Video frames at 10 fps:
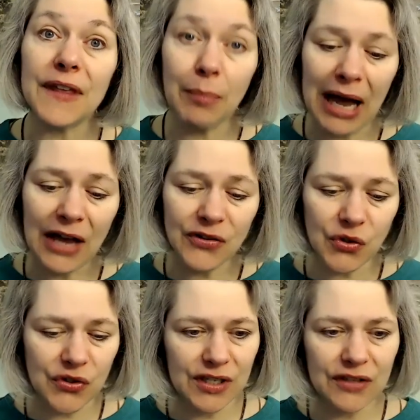the
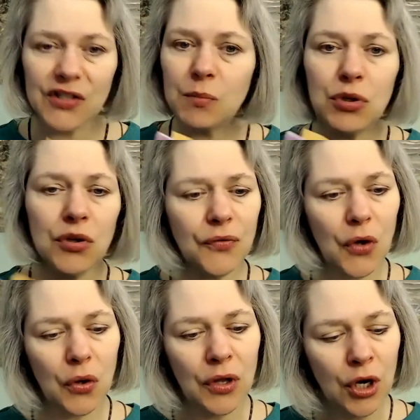apostles in this
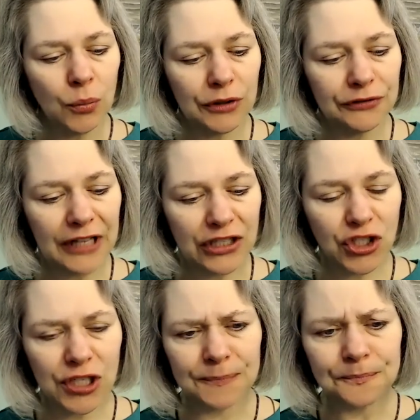beautiful
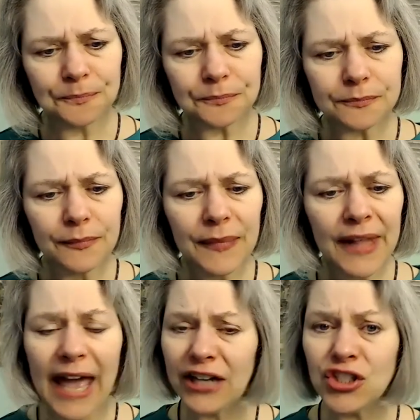reflection
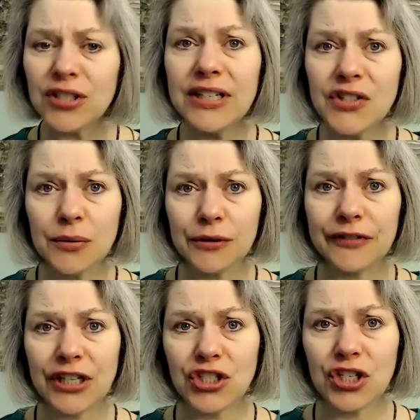actually it's a
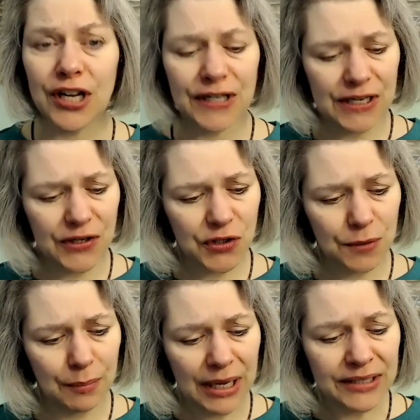reflection on Easter
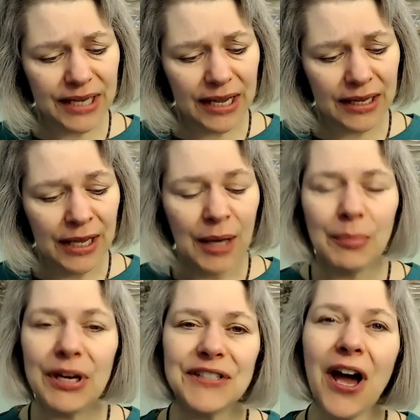Monday,
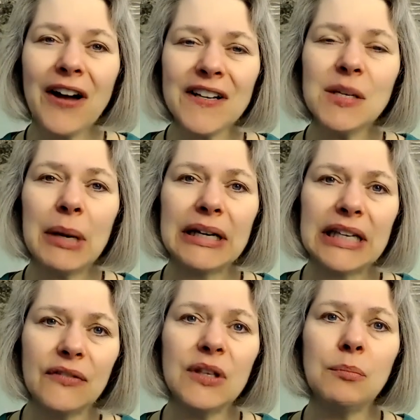but it talks about
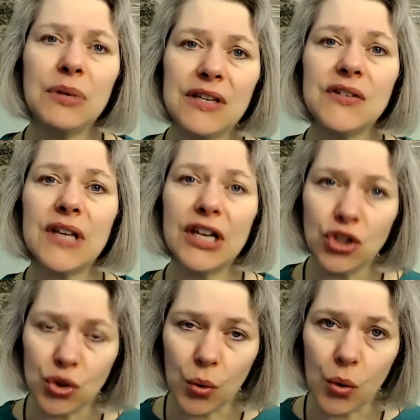giving peace and
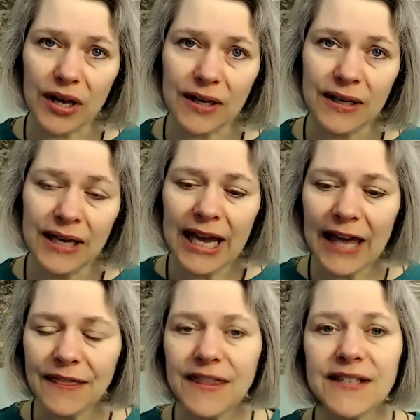joy.
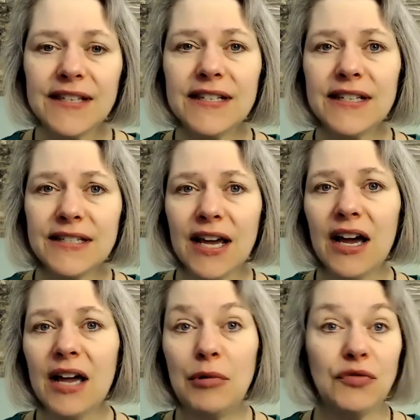And this is a
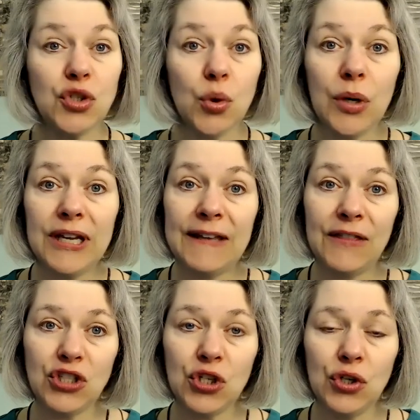time of joy in
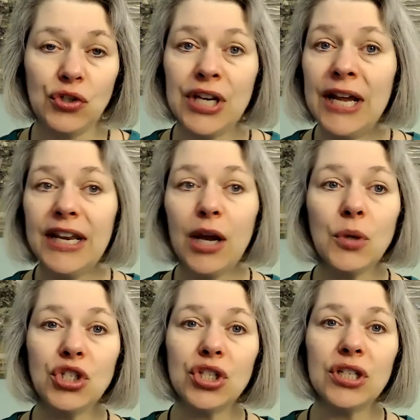the church. Now,
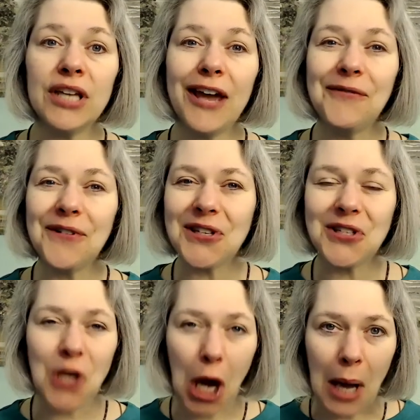we shouldn't ever
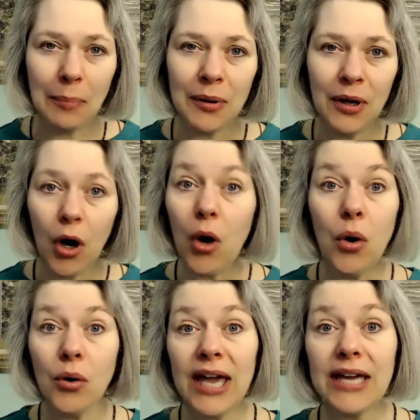stop.
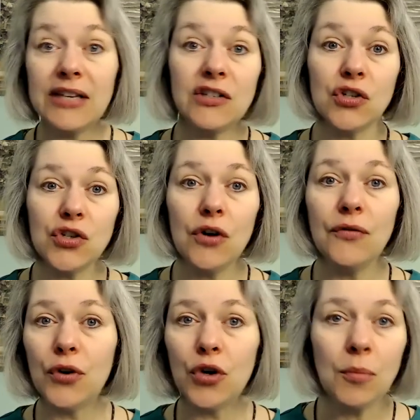Oh, okay, Easter's
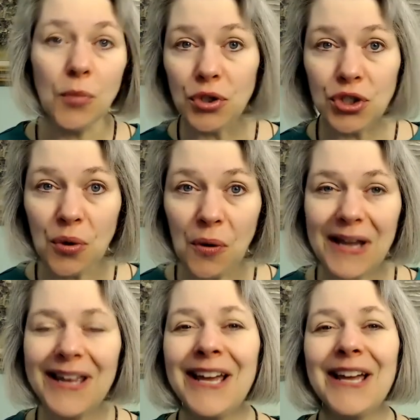over, no more
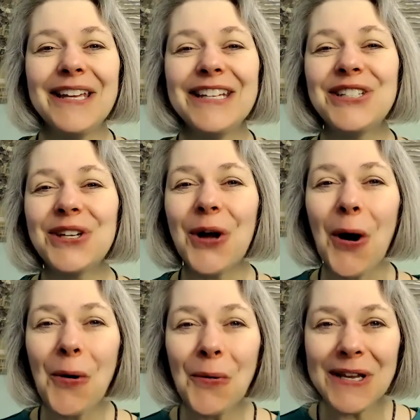joy. It should
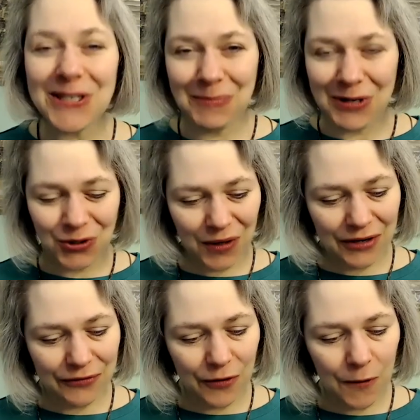always be
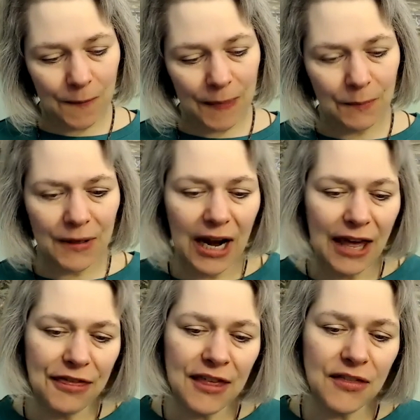joyful. But
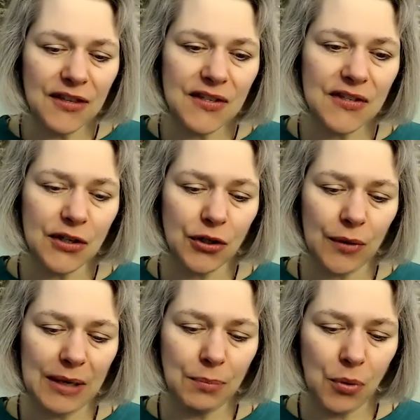I think this is a
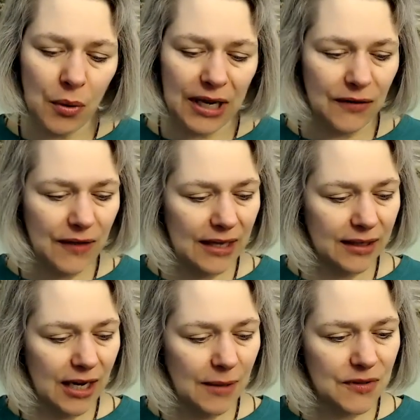great point that
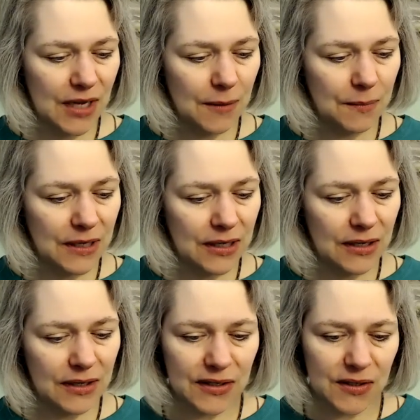comes up in
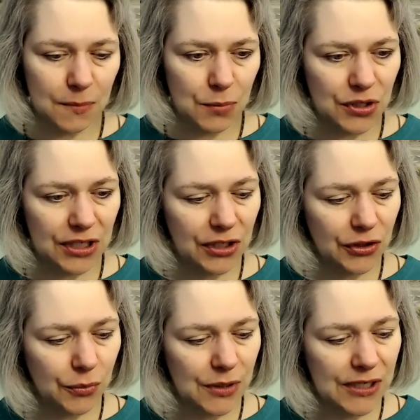this
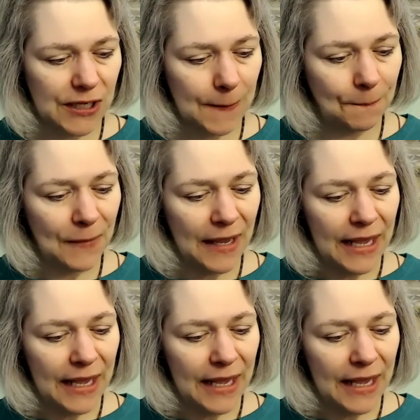particular reading